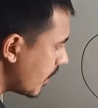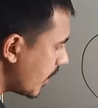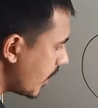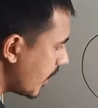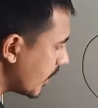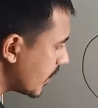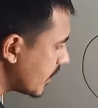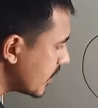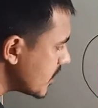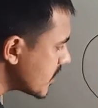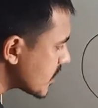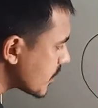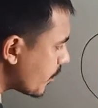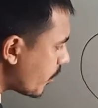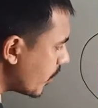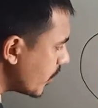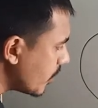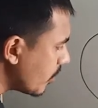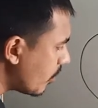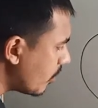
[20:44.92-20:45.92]
At this
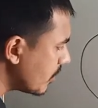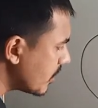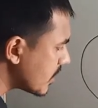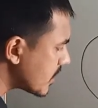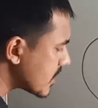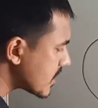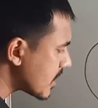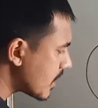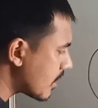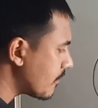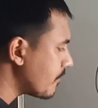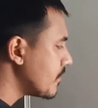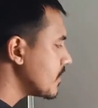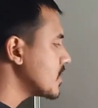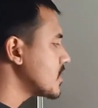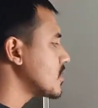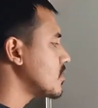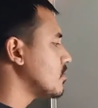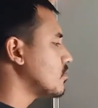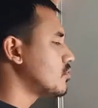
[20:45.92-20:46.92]
point on the
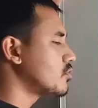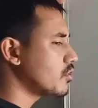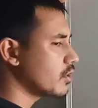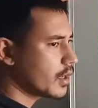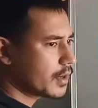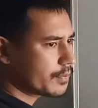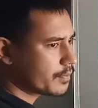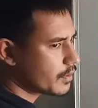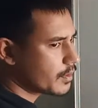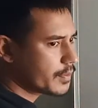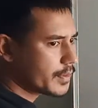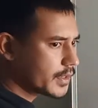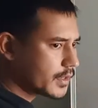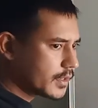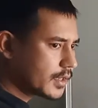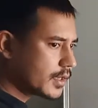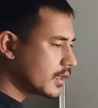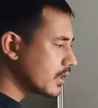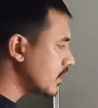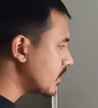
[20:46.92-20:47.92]
surface, you draw a
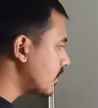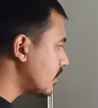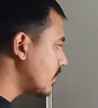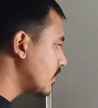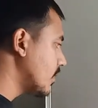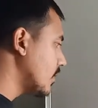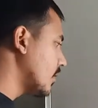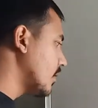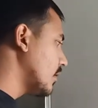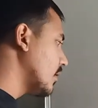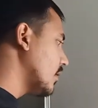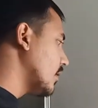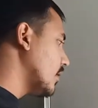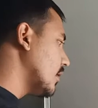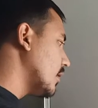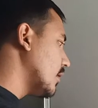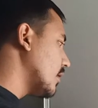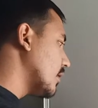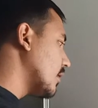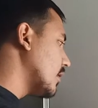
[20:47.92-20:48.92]
perpendicular.
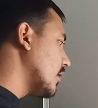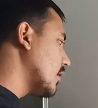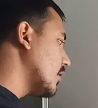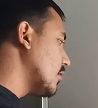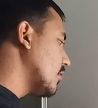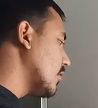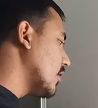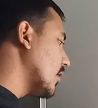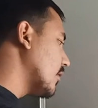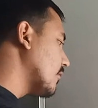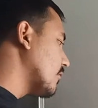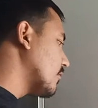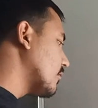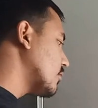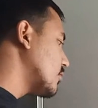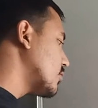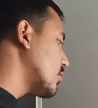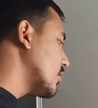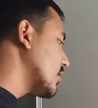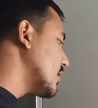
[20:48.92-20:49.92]
Then you have to
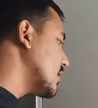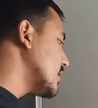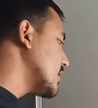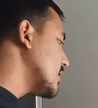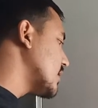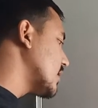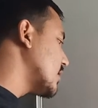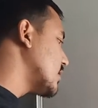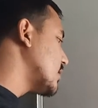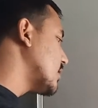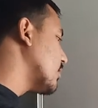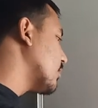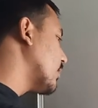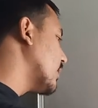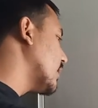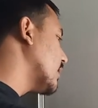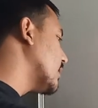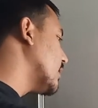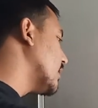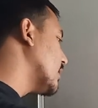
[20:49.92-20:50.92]
draw in such a
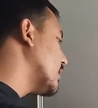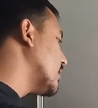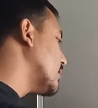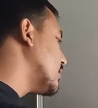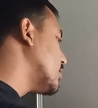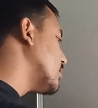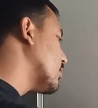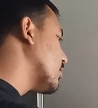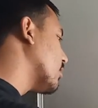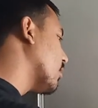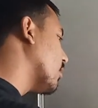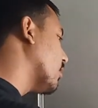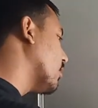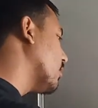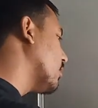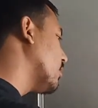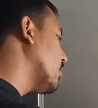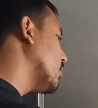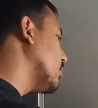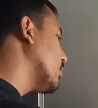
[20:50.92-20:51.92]
way that it should
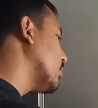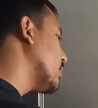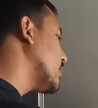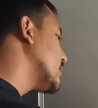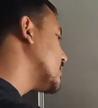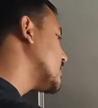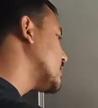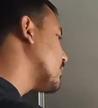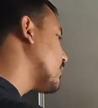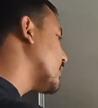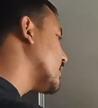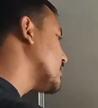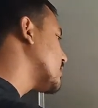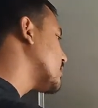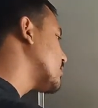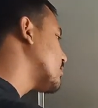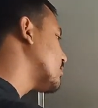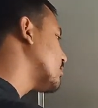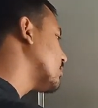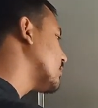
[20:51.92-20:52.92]
always
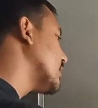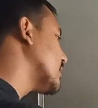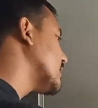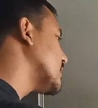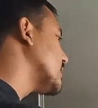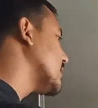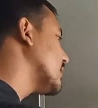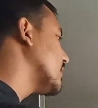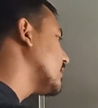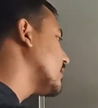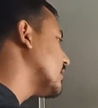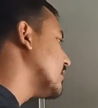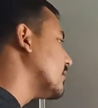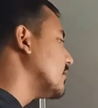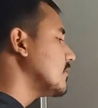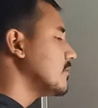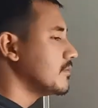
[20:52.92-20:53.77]
pass through the center.